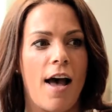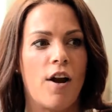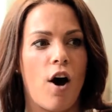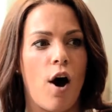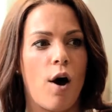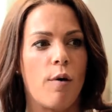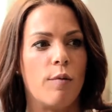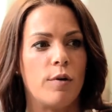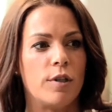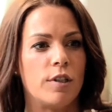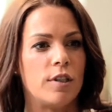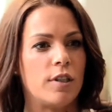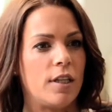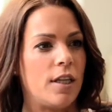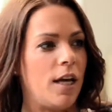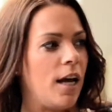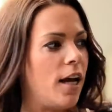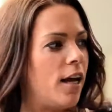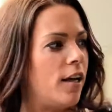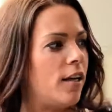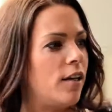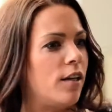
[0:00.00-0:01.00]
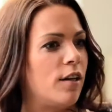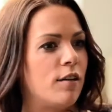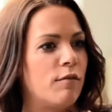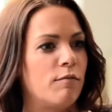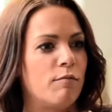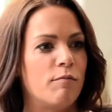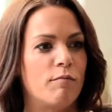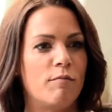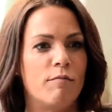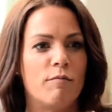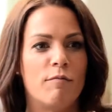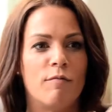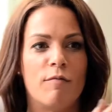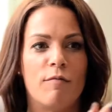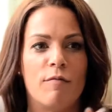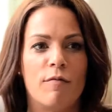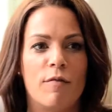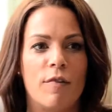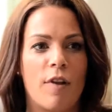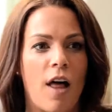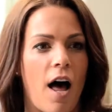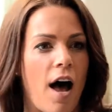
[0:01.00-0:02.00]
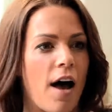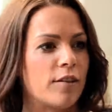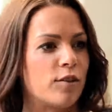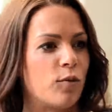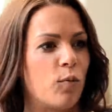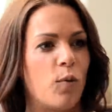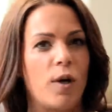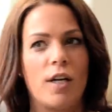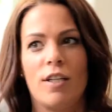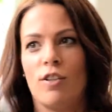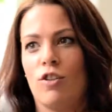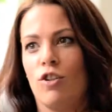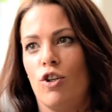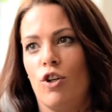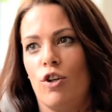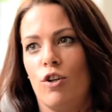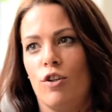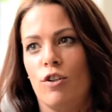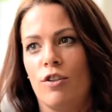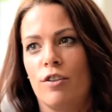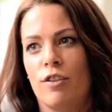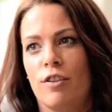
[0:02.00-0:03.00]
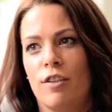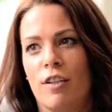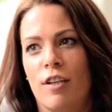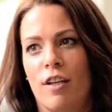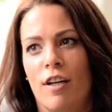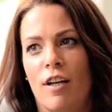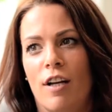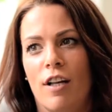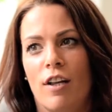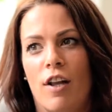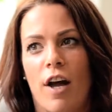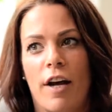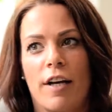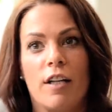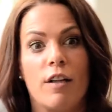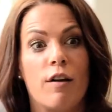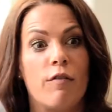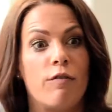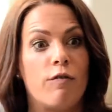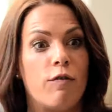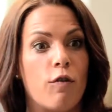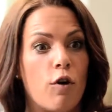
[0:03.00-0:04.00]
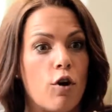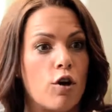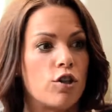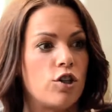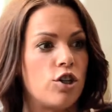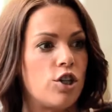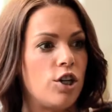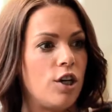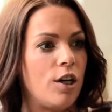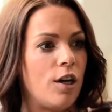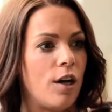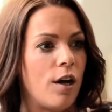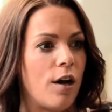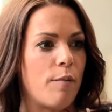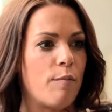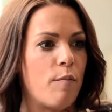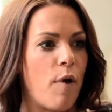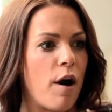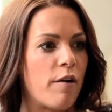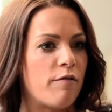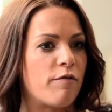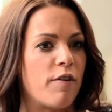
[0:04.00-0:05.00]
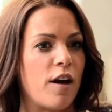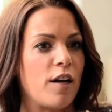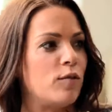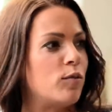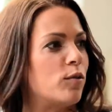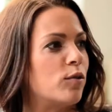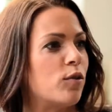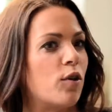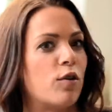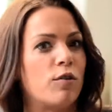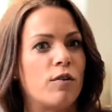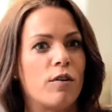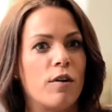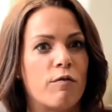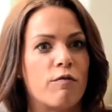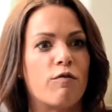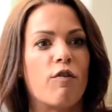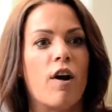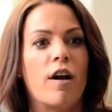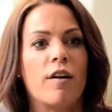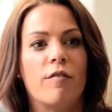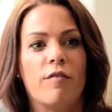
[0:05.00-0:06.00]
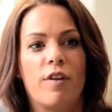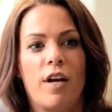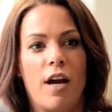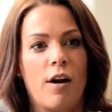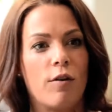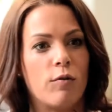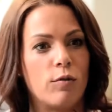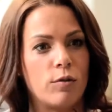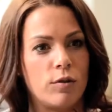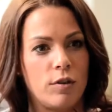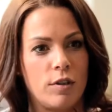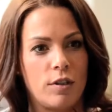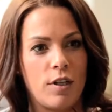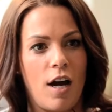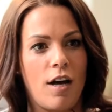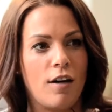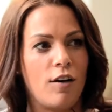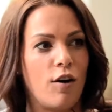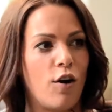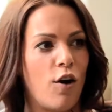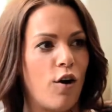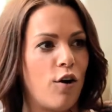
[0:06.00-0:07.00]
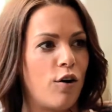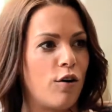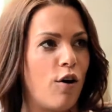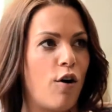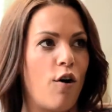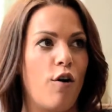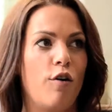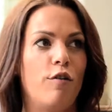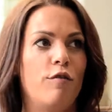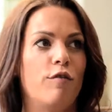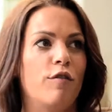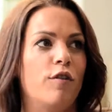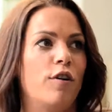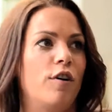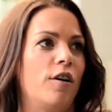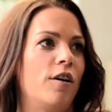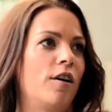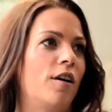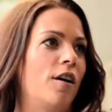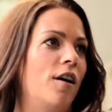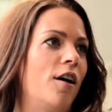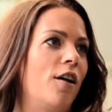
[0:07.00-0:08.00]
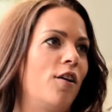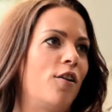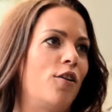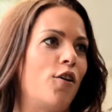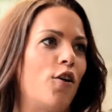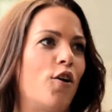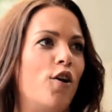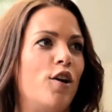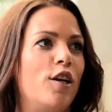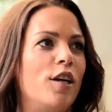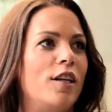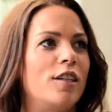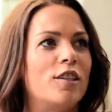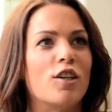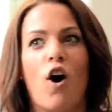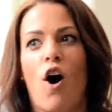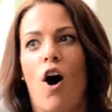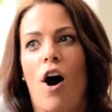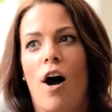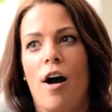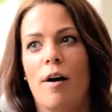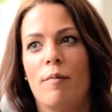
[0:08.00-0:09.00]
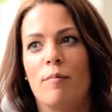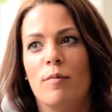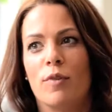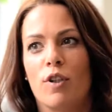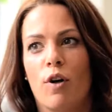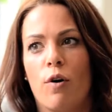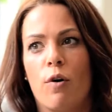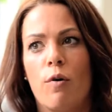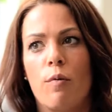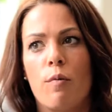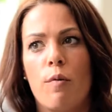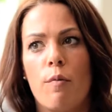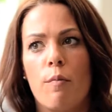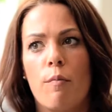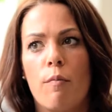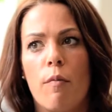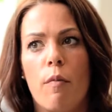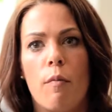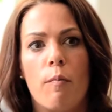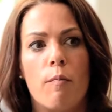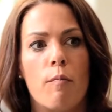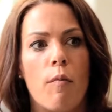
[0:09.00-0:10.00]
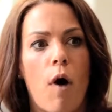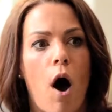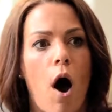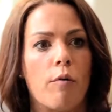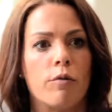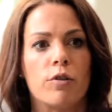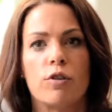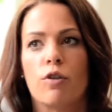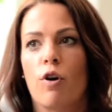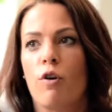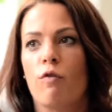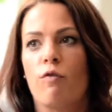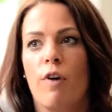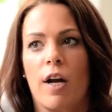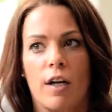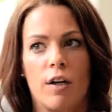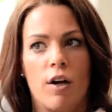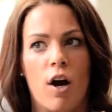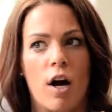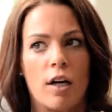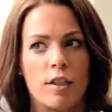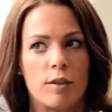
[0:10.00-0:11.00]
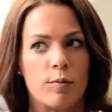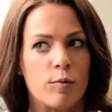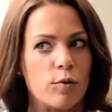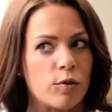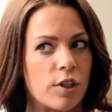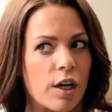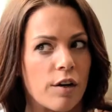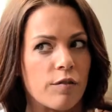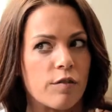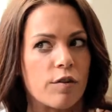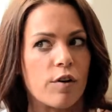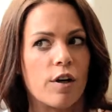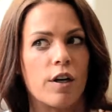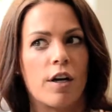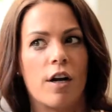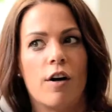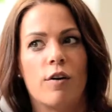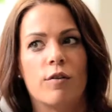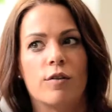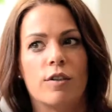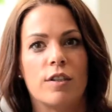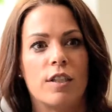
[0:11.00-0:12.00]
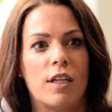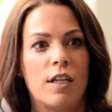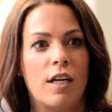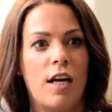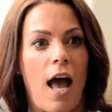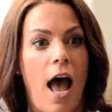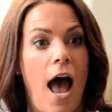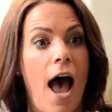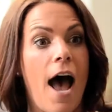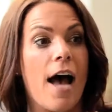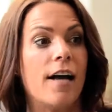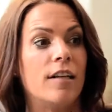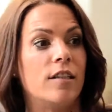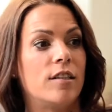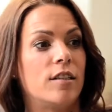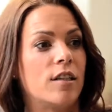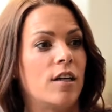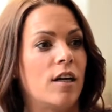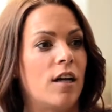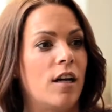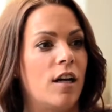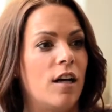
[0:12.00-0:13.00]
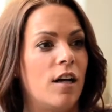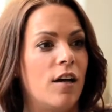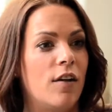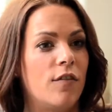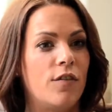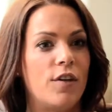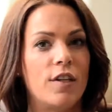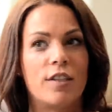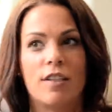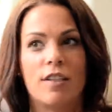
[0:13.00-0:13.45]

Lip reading: And I was then, last week's news, like in the first year, my face was on the front of the Herald Sun over 30 times, so I was so recognisable to everyone else as the